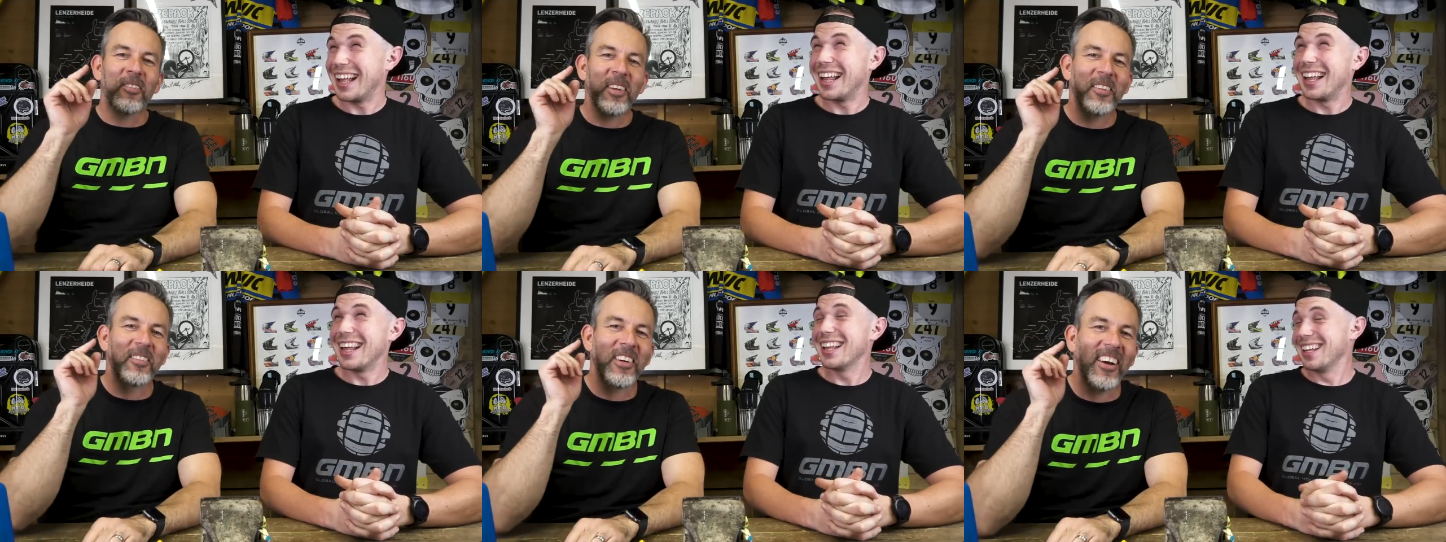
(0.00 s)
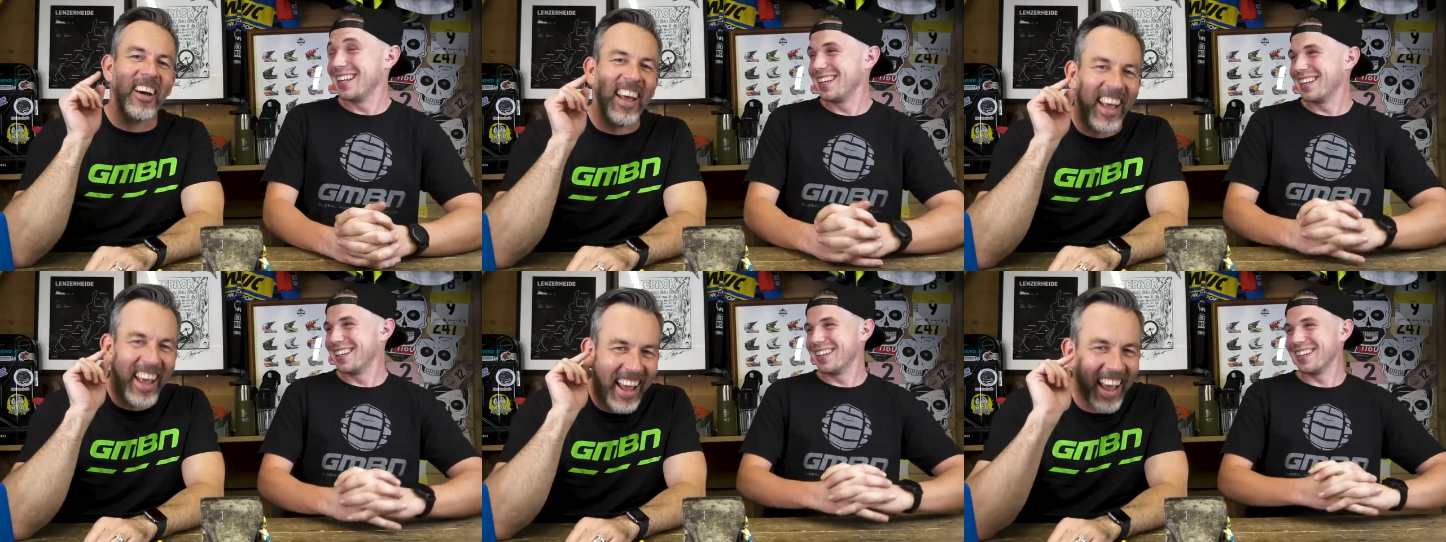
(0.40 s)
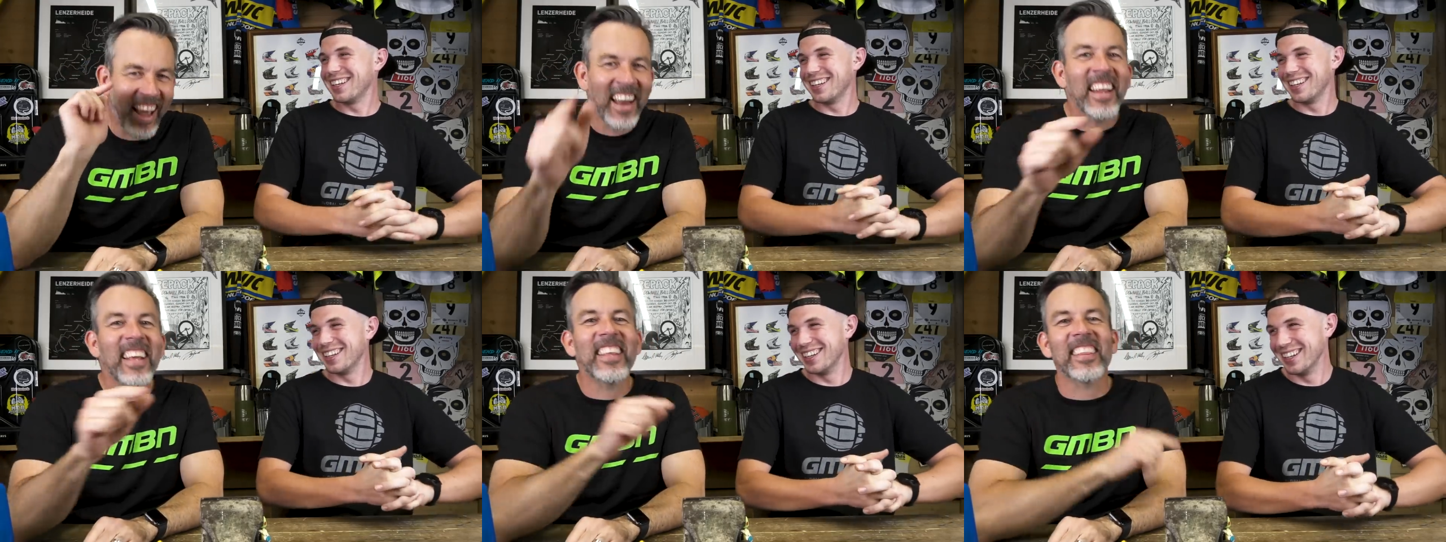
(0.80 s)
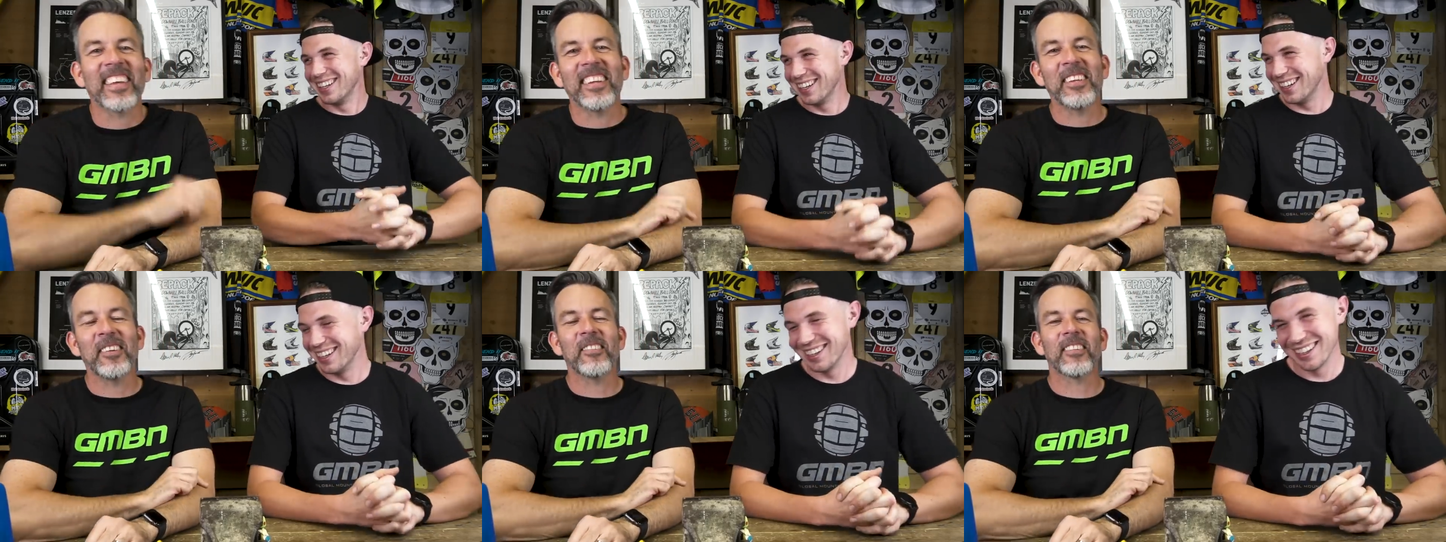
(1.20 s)
Speaker 1: If you've got
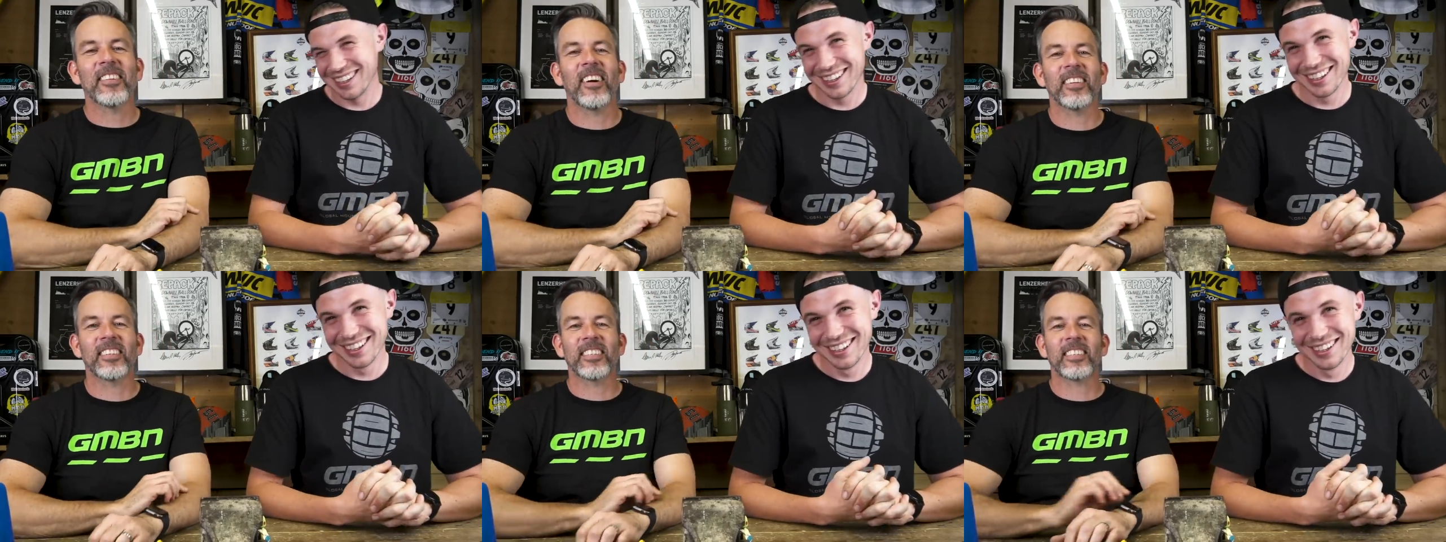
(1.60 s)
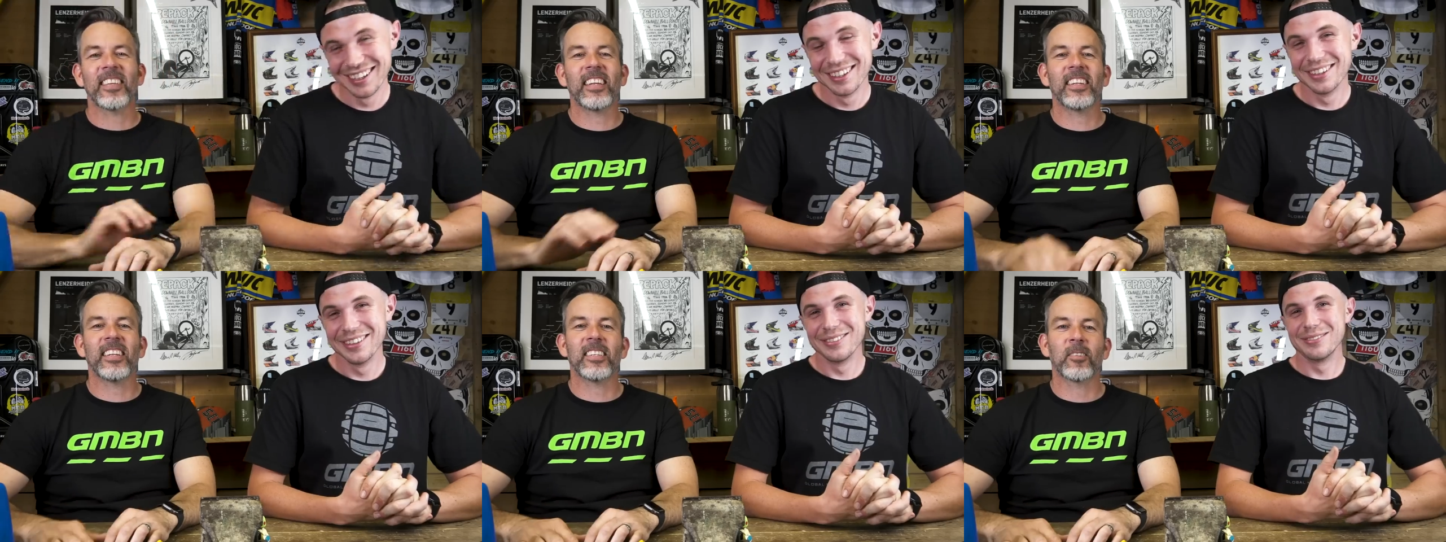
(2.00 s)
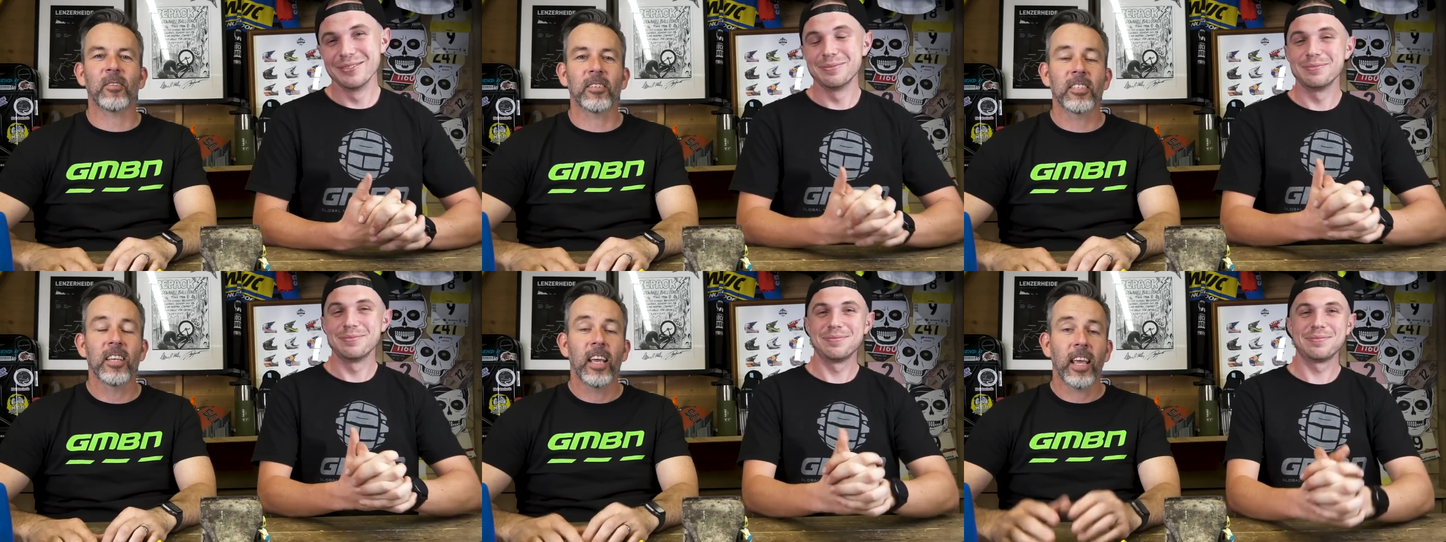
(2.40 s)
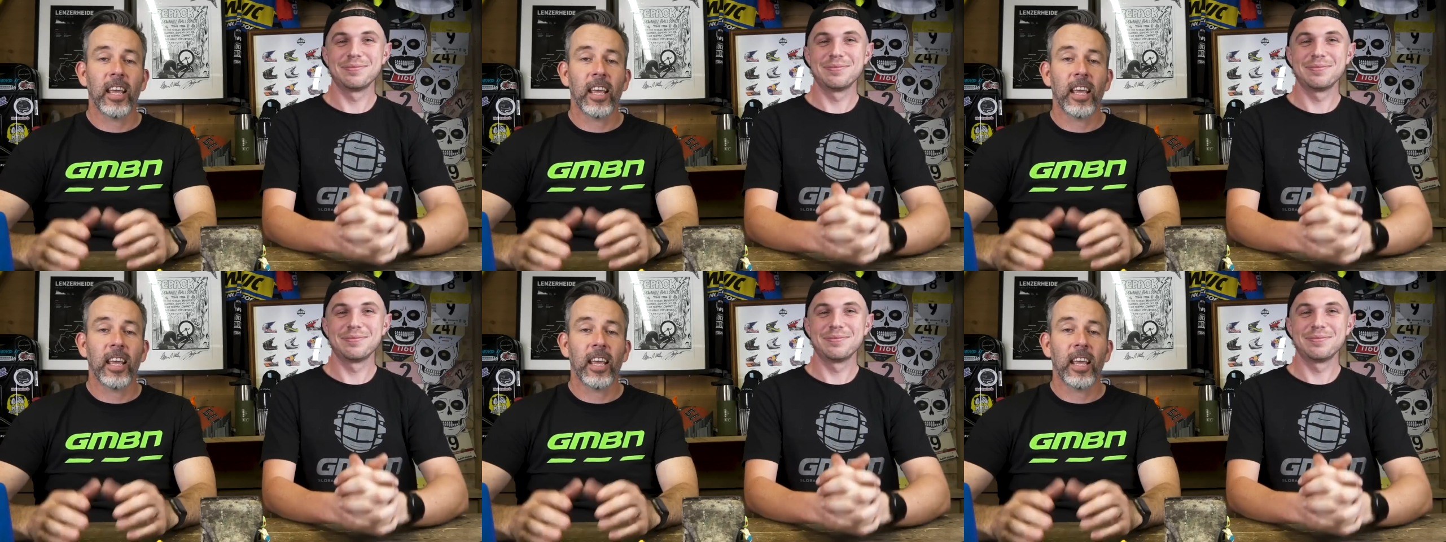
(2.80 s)
anything you would like to send in to us,